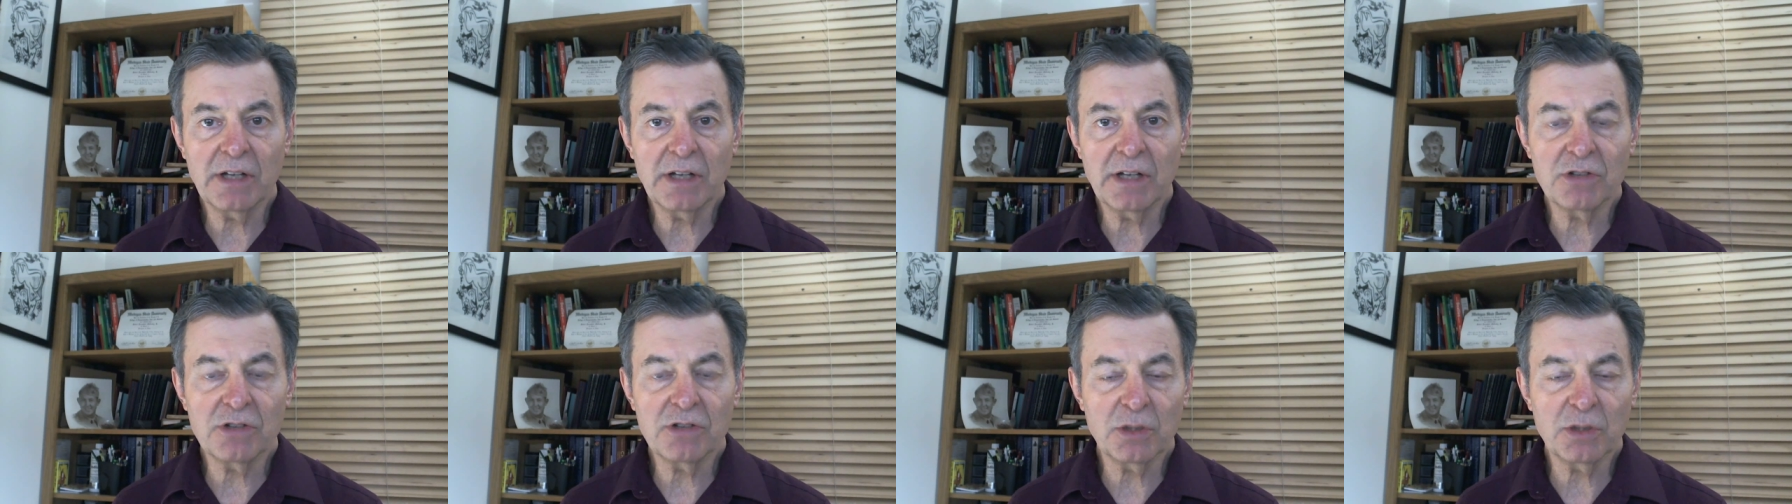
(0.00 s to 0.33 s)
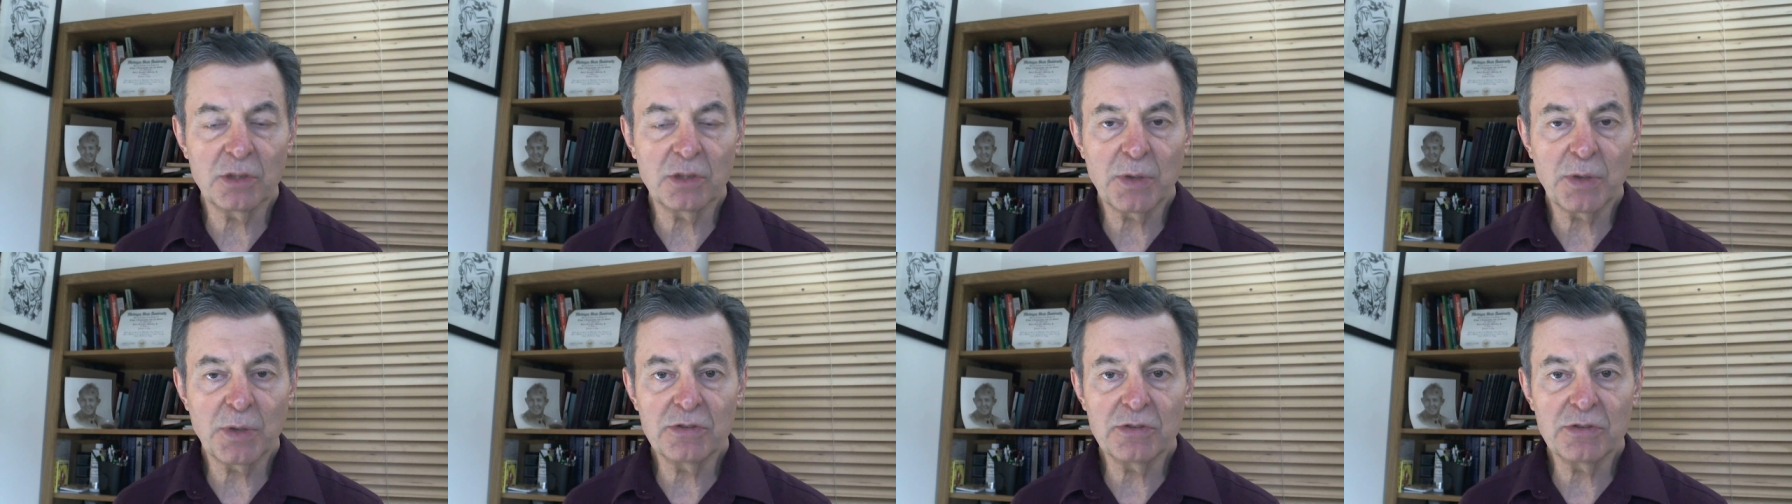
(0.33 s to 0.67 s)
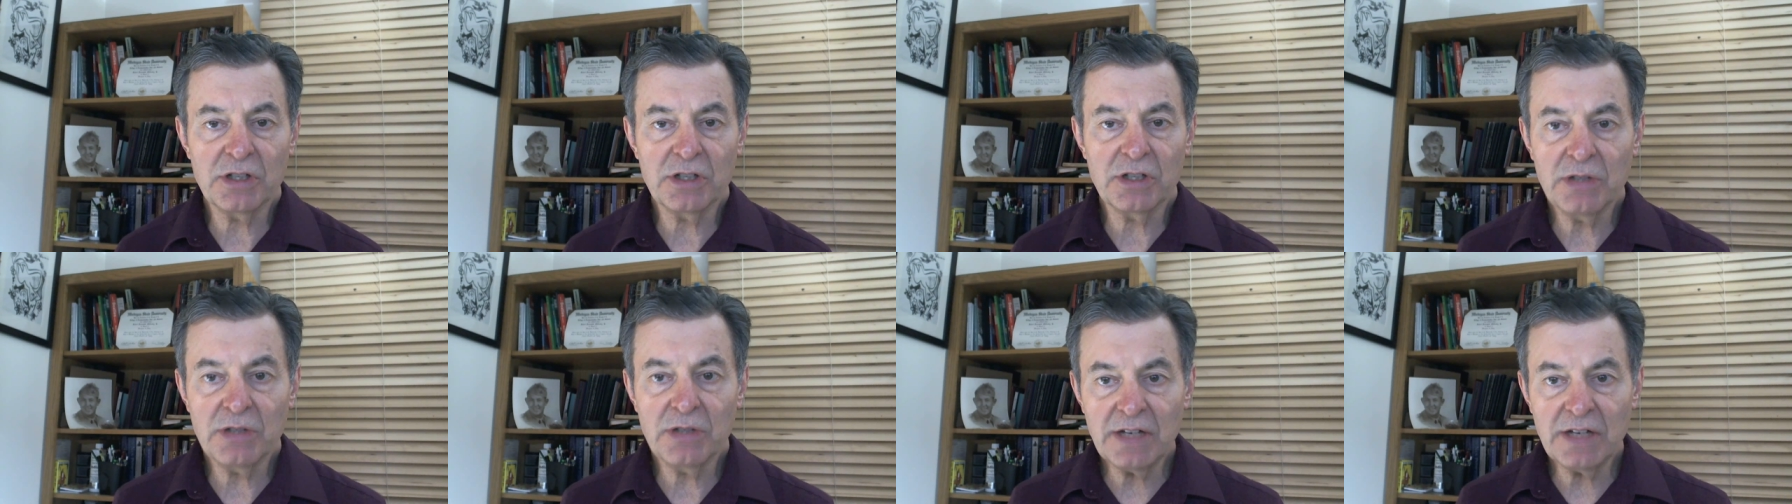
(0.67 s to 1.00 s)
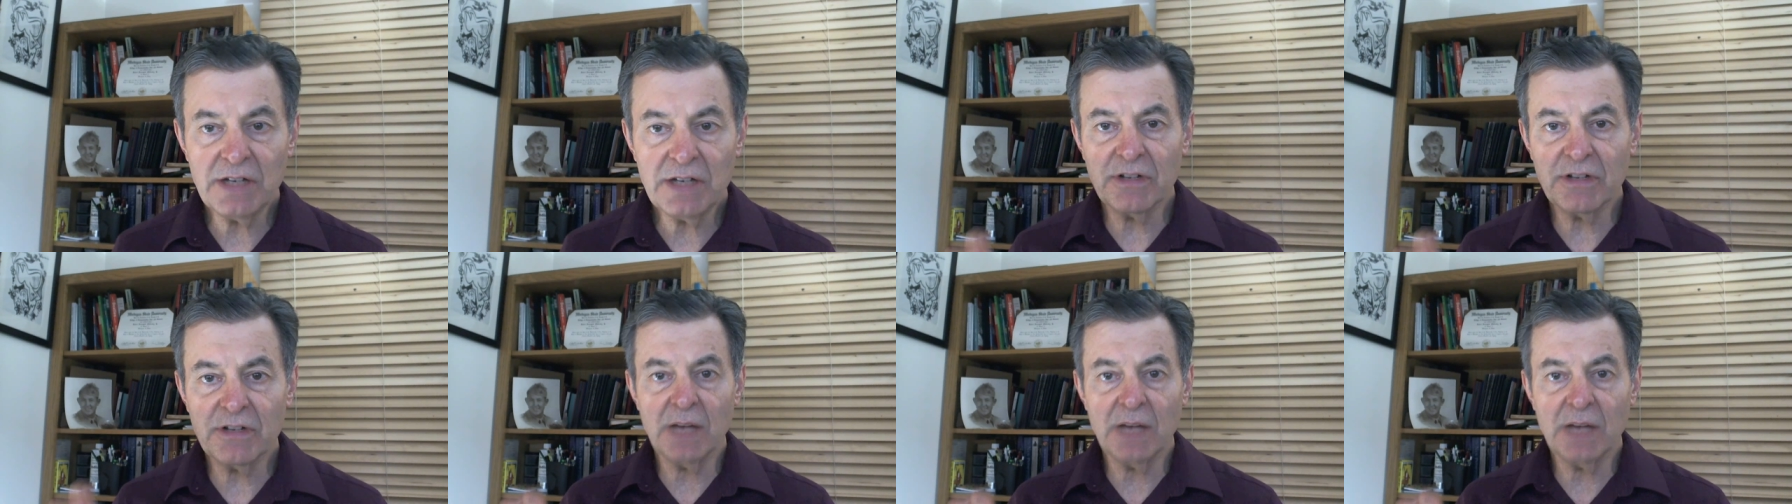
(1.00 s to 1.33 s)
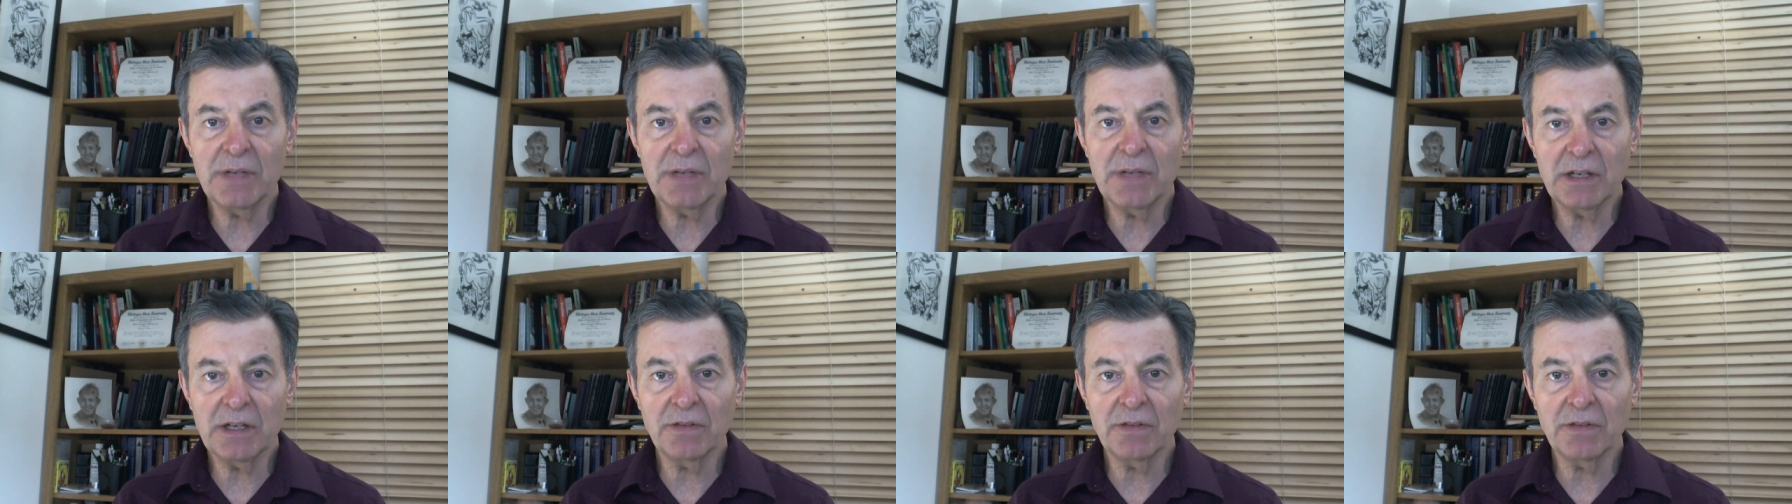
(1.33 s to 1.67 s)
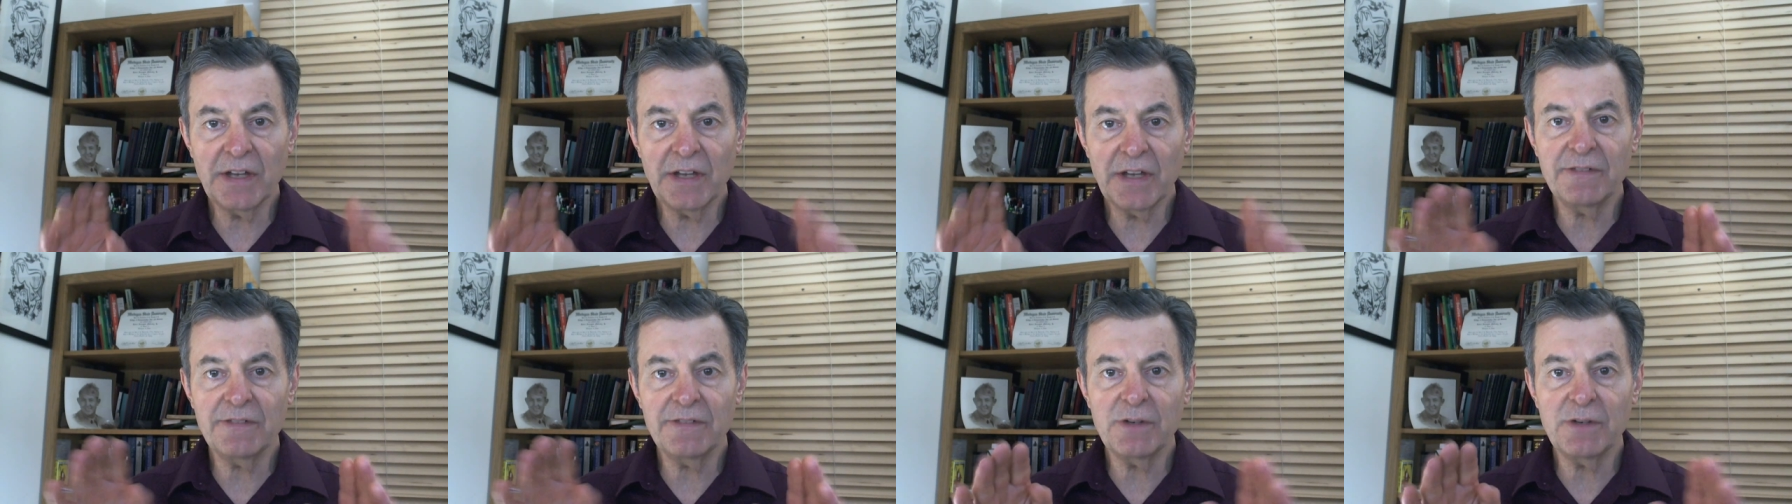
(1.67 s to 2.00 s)
That's all the protein you need for that meal.
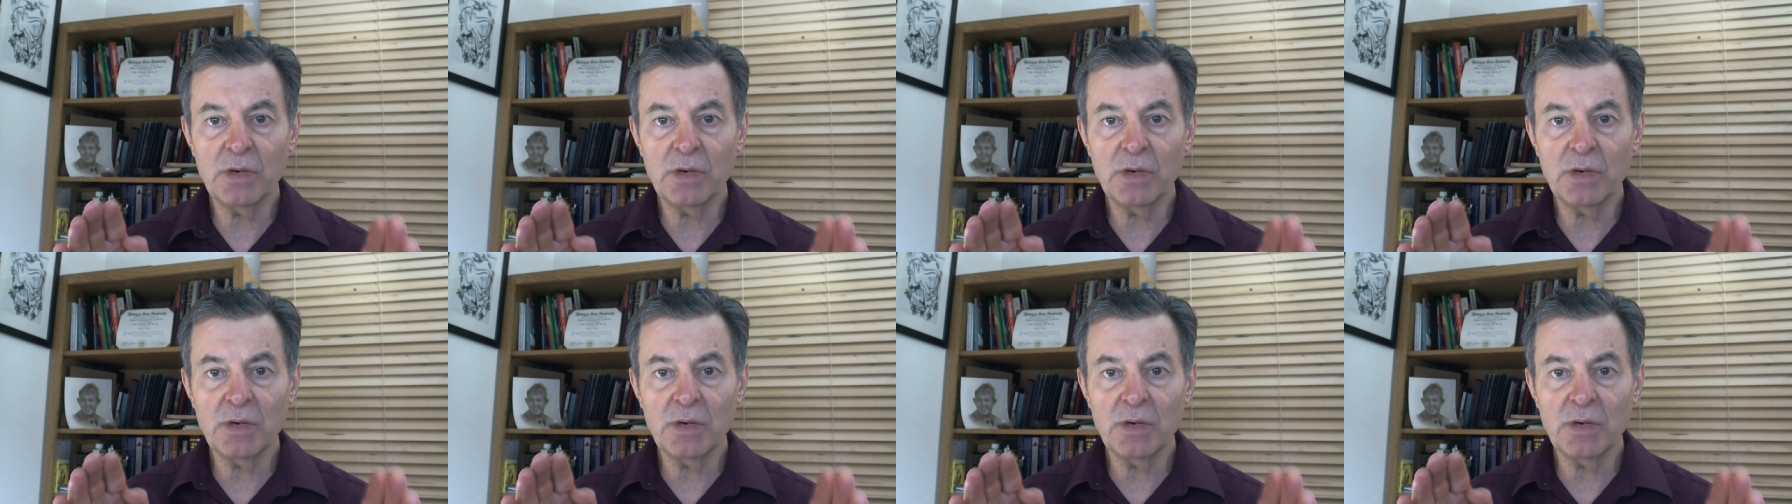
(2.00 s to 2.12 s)
And then if you